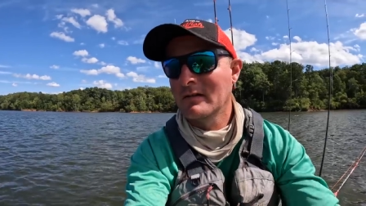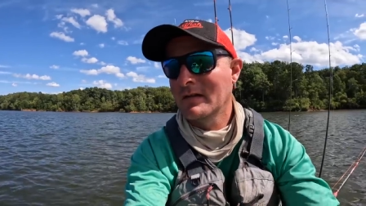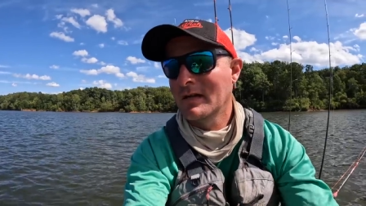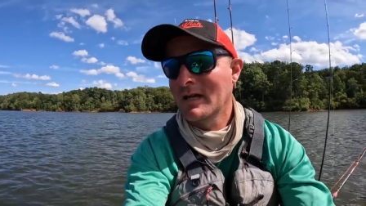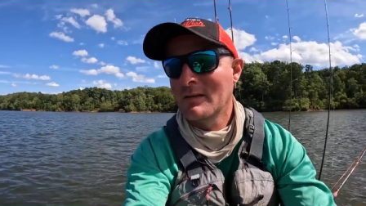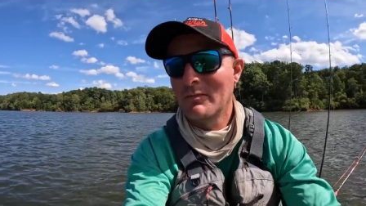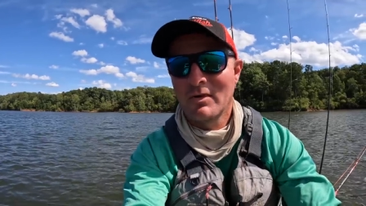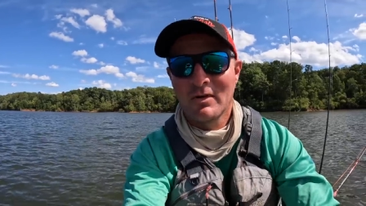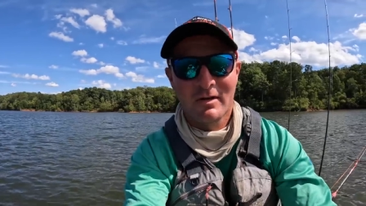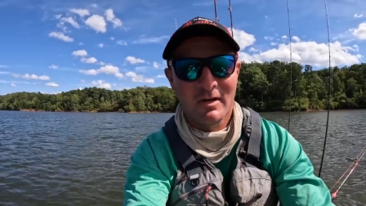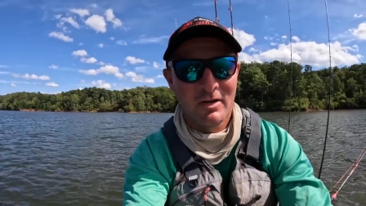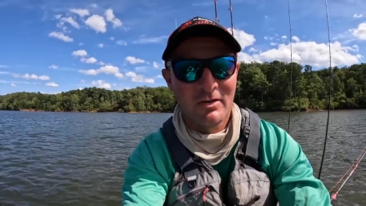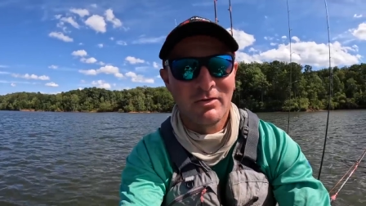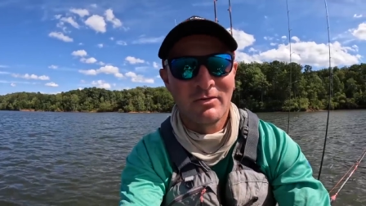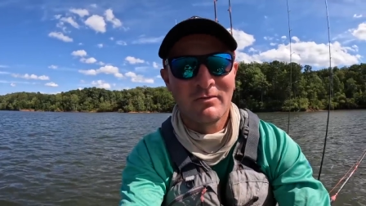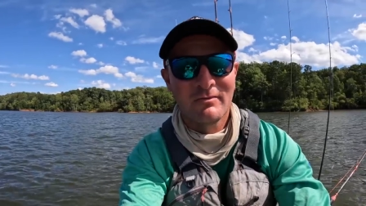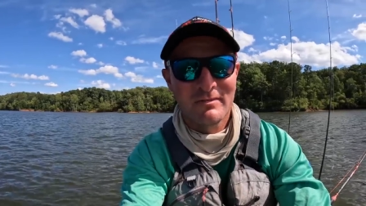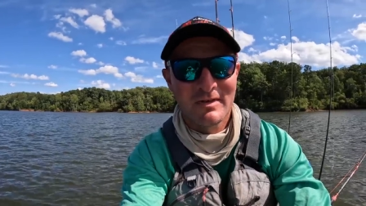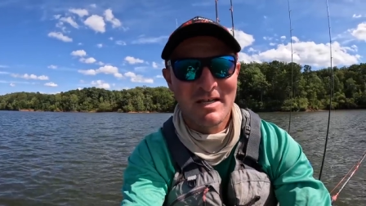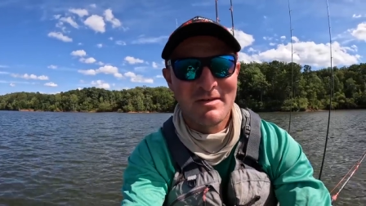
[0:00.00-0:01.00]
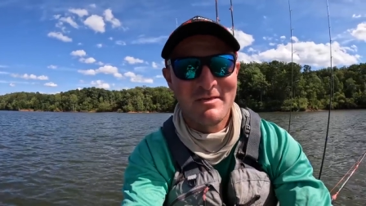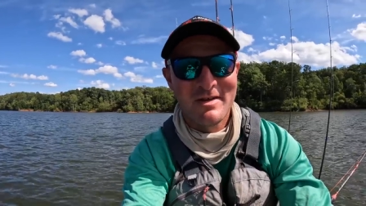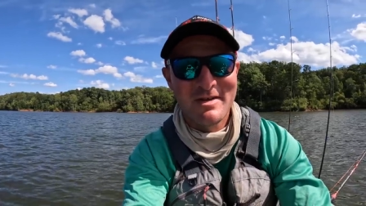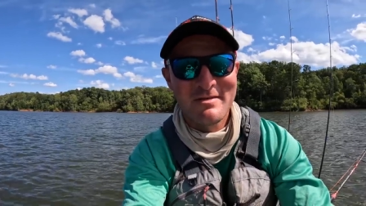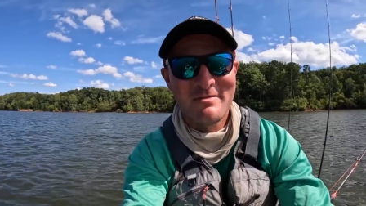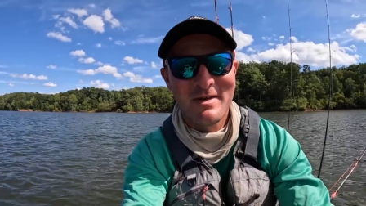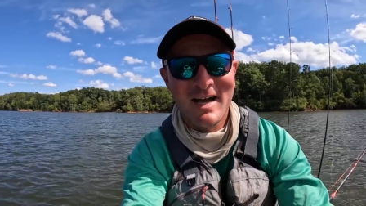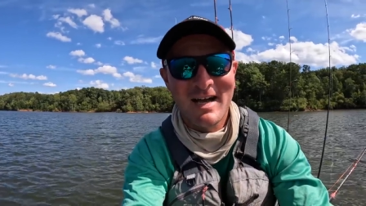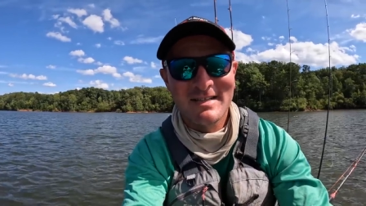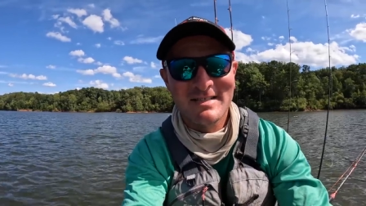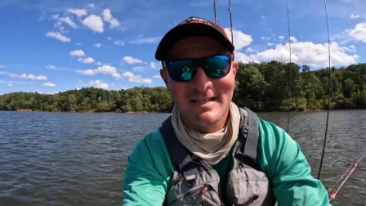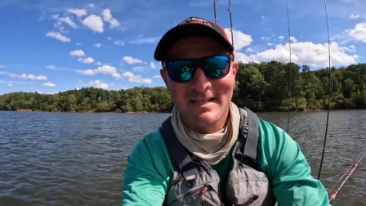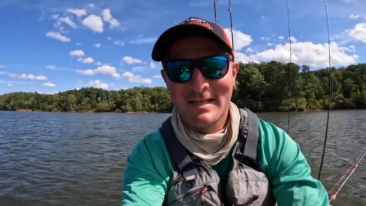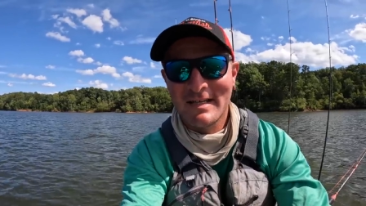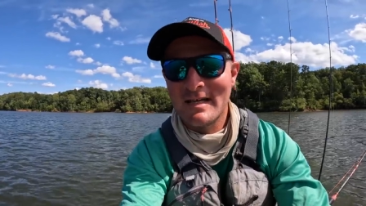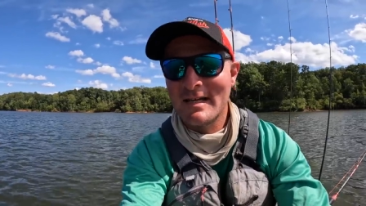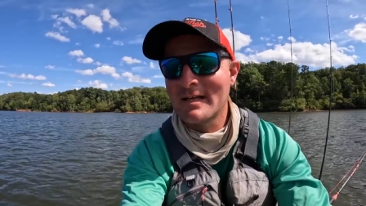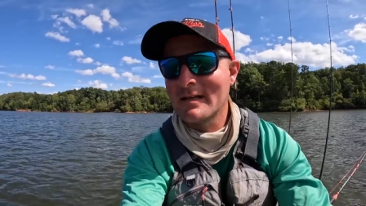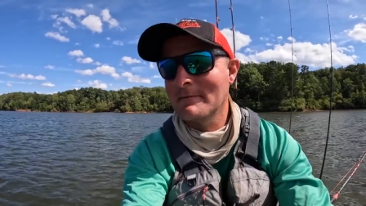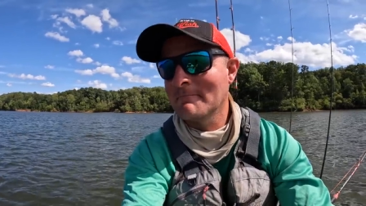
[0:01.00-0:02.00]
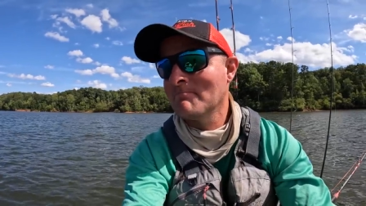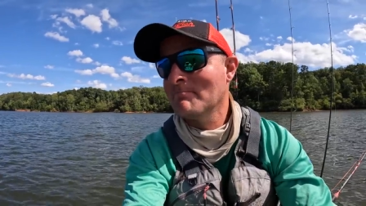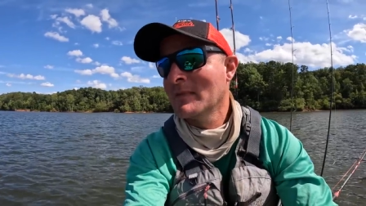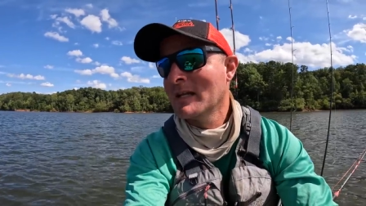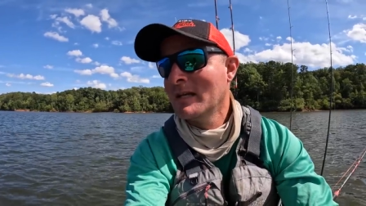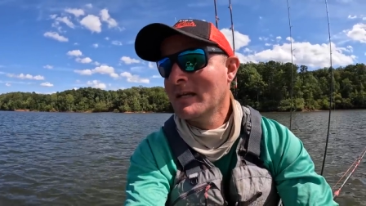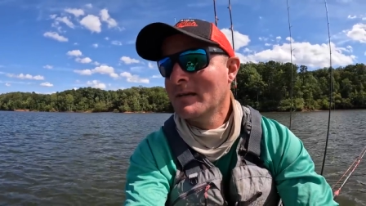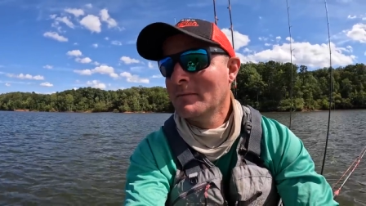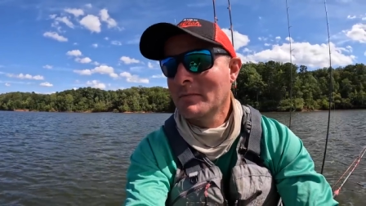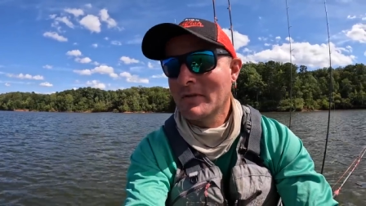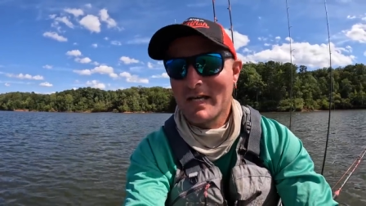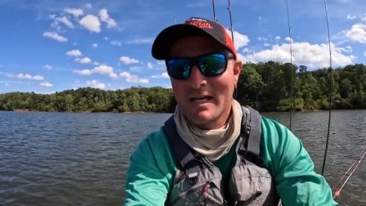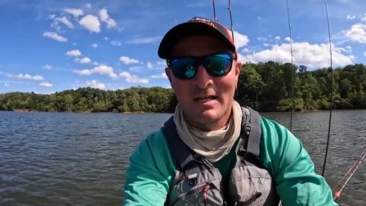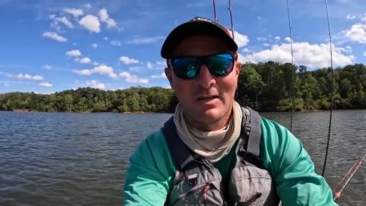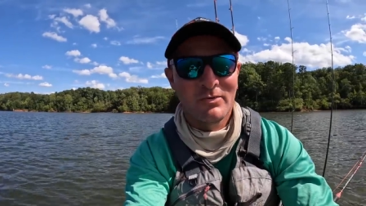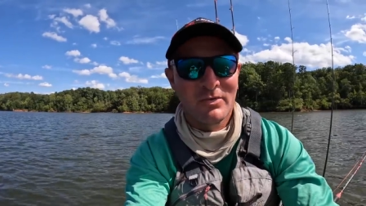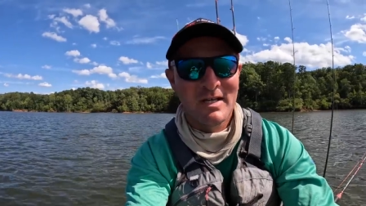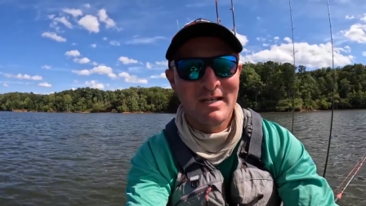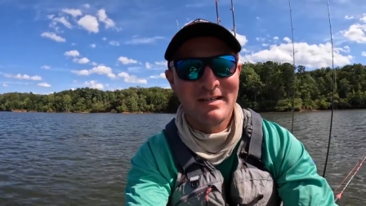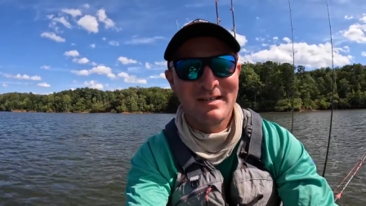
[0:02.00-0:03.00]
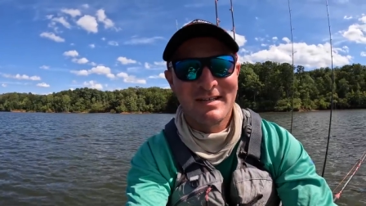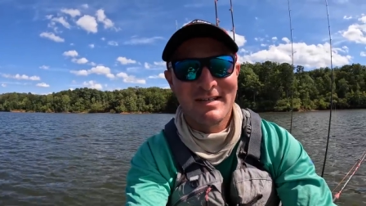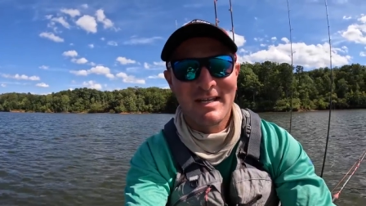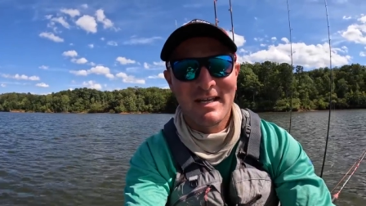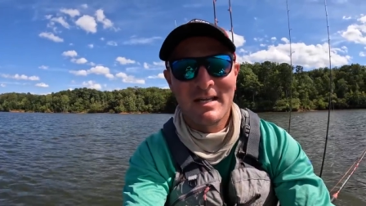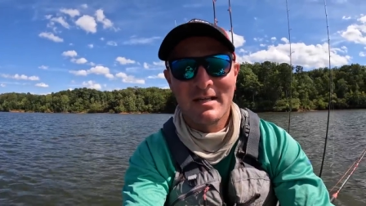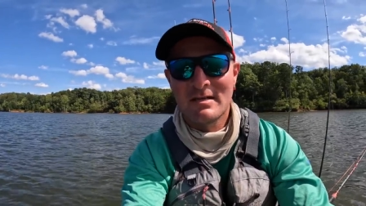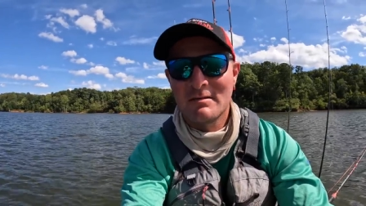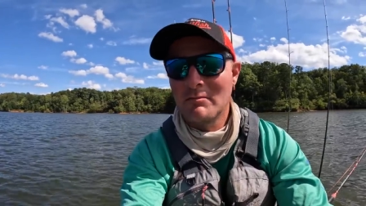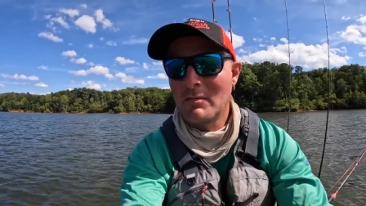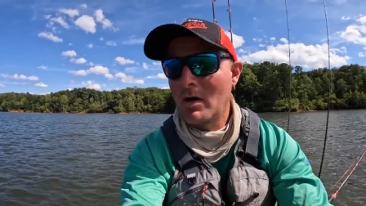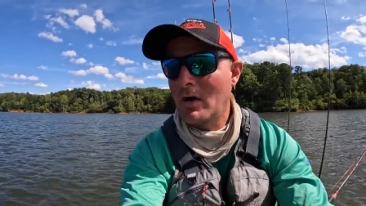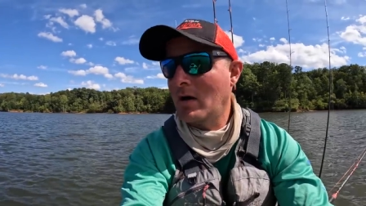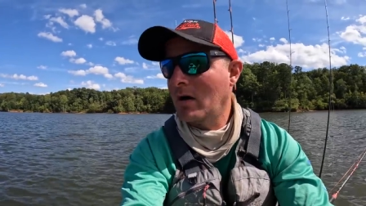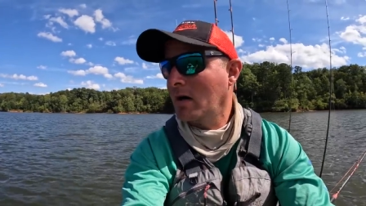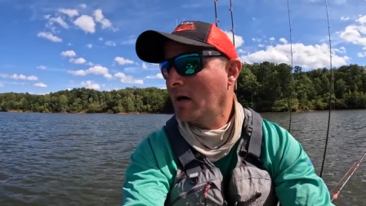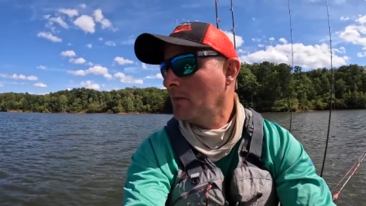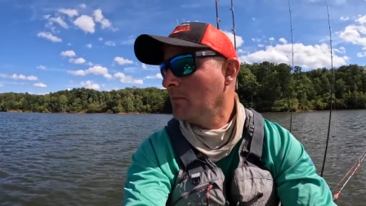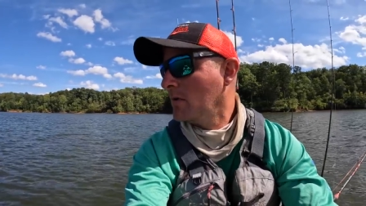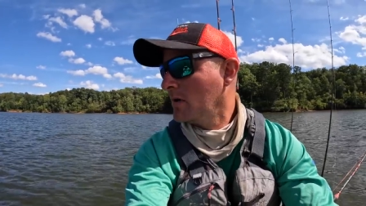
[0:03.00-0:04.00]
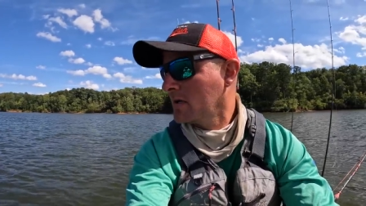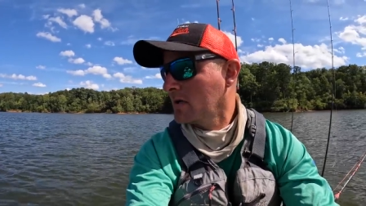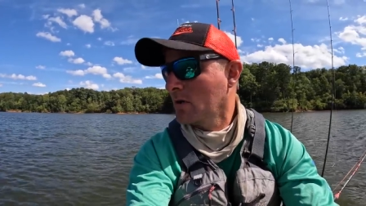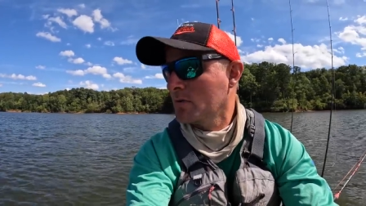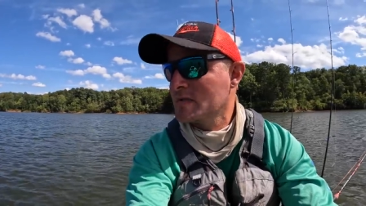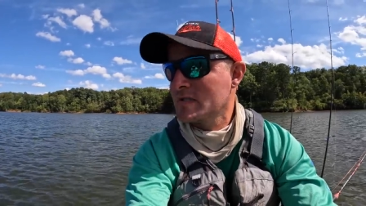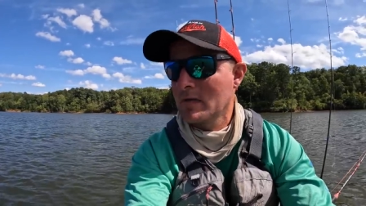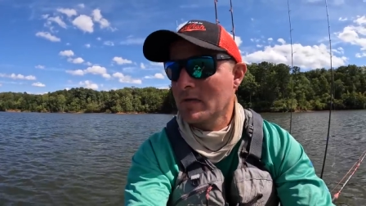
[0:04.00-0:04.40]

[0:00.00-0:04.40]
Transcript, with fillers: And then I'm going to go get me a bite to eat and plan on hitting it again tomorrow. I'm going to go